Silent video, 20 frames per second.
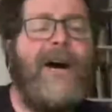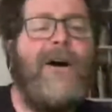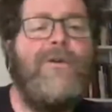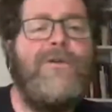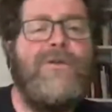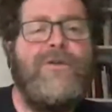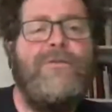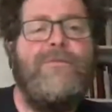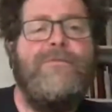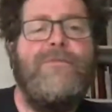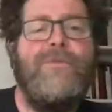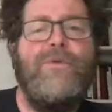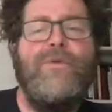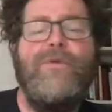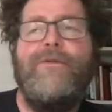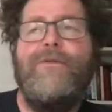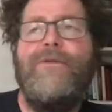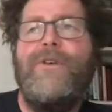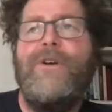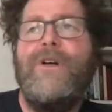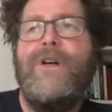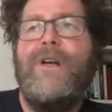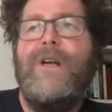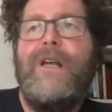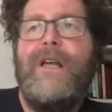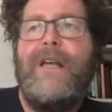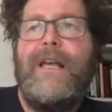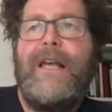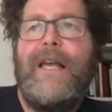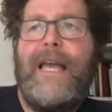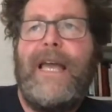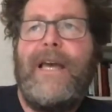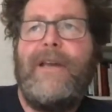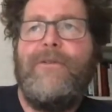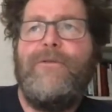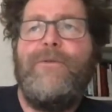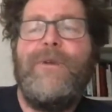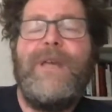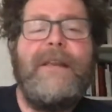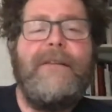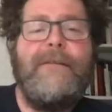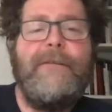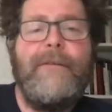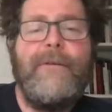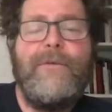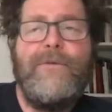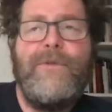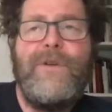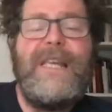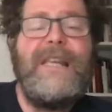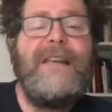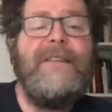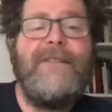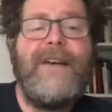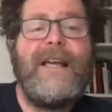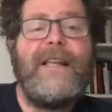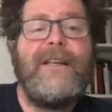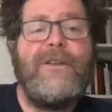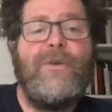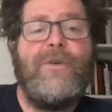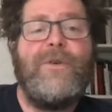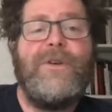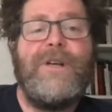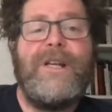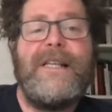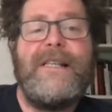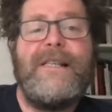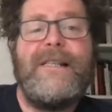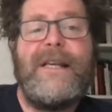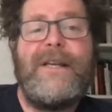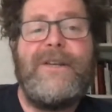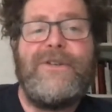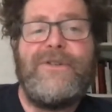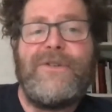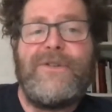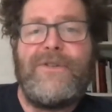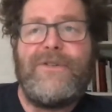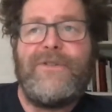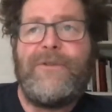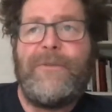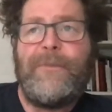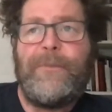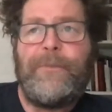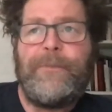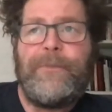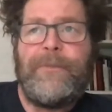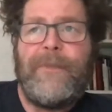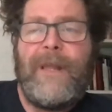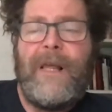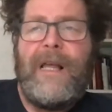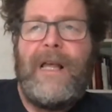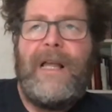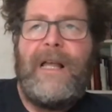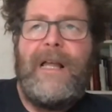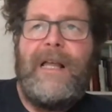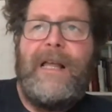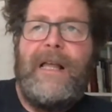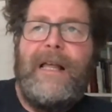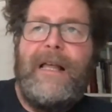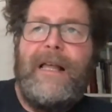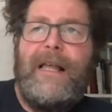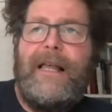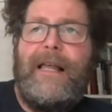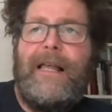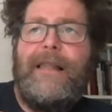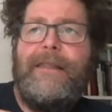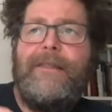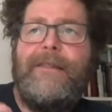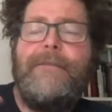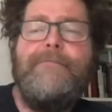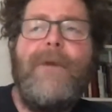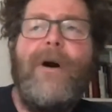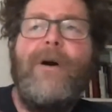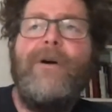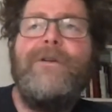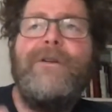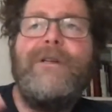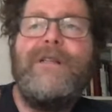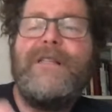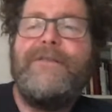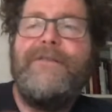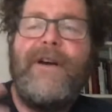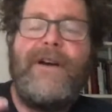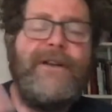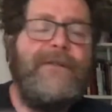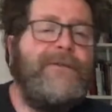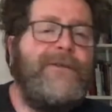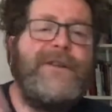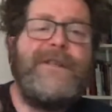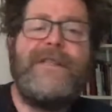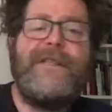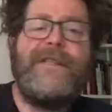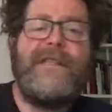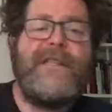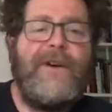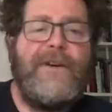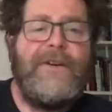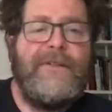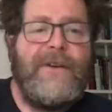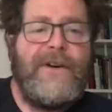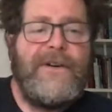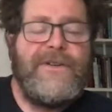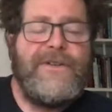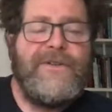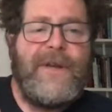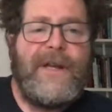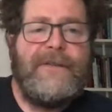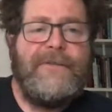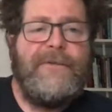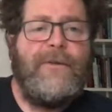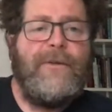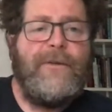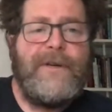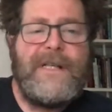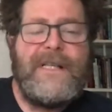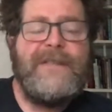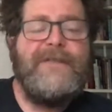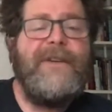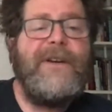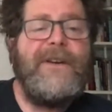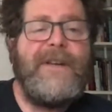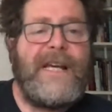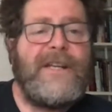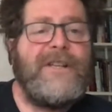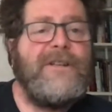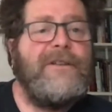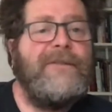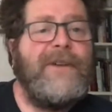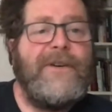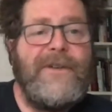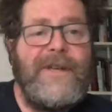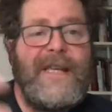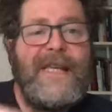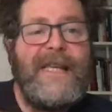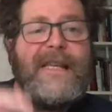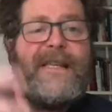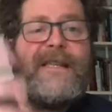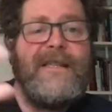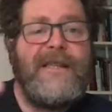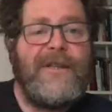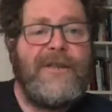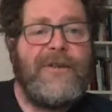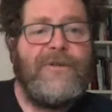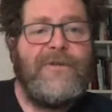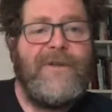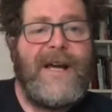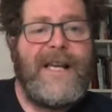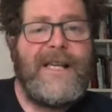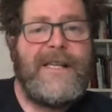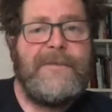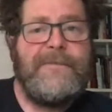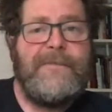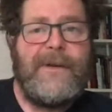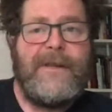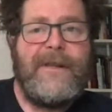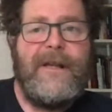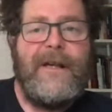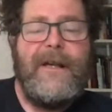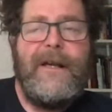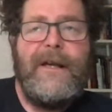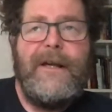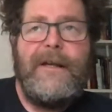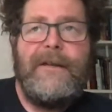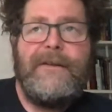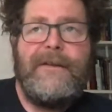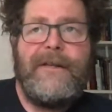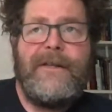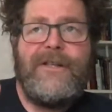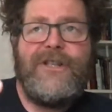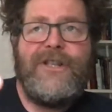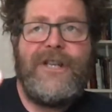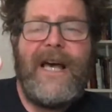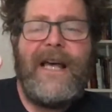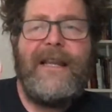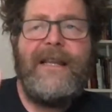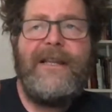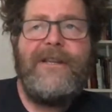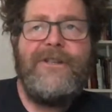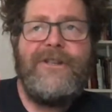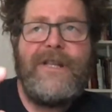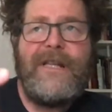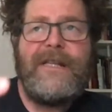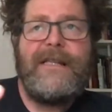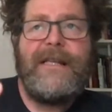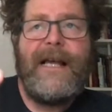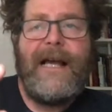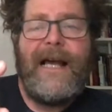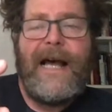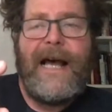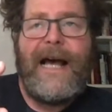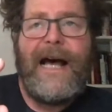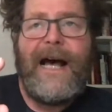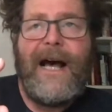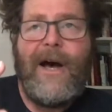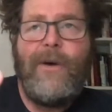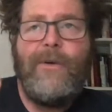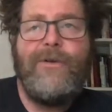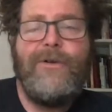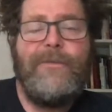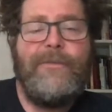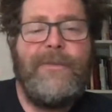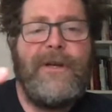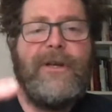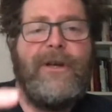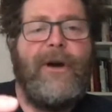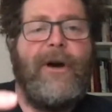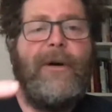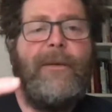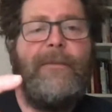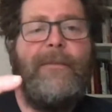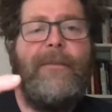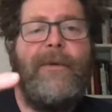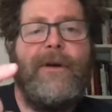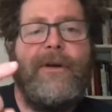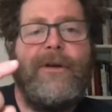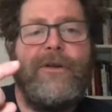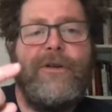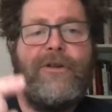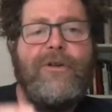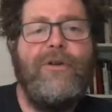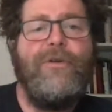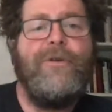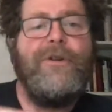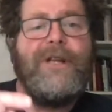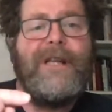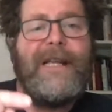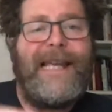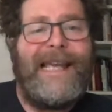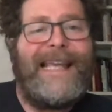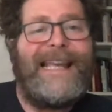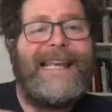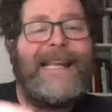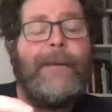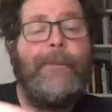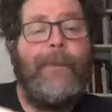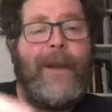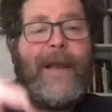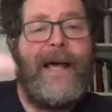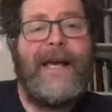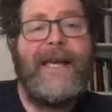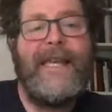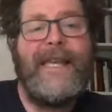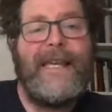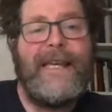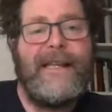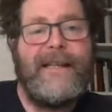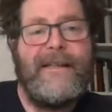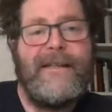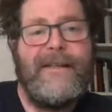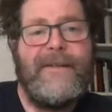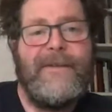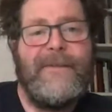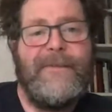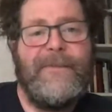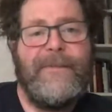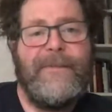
how to move and reinvent organizations model is very, for instance, very, very straightforward. It's very, actually very easy to grasp it. The challenge is how to become good in applying it.